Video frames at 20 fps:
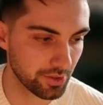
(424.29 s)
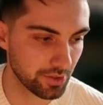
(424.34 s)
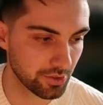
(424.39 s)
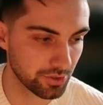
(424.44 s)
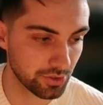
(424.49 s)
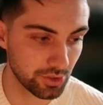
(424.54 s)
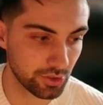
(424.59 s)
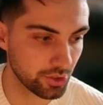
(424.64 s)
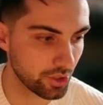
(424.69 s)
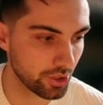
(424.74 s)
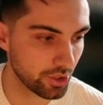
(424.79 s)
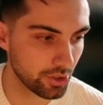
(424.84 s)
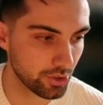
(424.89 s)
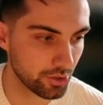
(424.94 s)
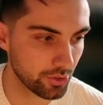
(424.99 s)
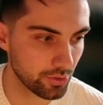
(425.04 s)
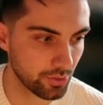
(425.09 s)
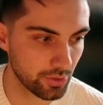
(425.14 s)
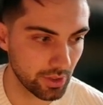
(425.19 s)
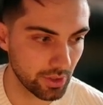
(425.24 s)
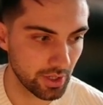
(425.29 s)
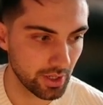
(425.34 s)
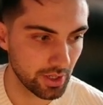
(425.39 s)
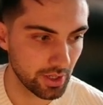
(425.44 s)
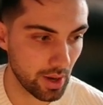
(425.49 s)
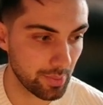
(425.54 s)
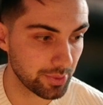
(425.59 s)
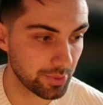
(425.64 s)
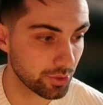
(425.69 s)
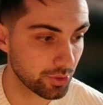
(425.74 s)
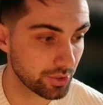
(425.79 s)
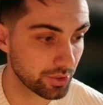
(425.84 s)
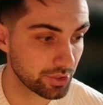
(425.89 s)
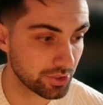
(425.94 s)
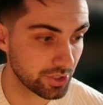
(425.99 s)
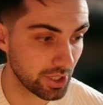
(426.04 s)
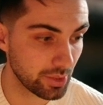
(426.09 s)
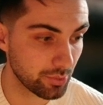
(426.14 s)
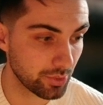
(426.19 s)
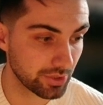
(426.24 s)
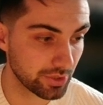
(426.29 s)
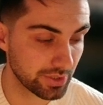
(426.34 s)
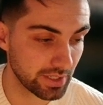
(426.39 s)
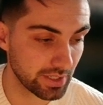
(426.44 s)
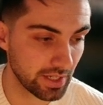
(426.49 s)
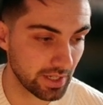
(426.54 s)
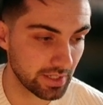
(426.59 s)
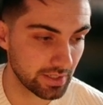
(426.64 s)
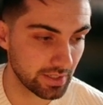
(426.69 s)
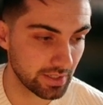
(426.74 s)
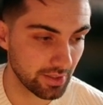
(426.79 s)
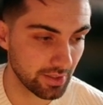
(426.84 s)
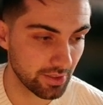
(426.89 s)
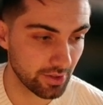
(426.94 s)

there's no trapezoid shape once again.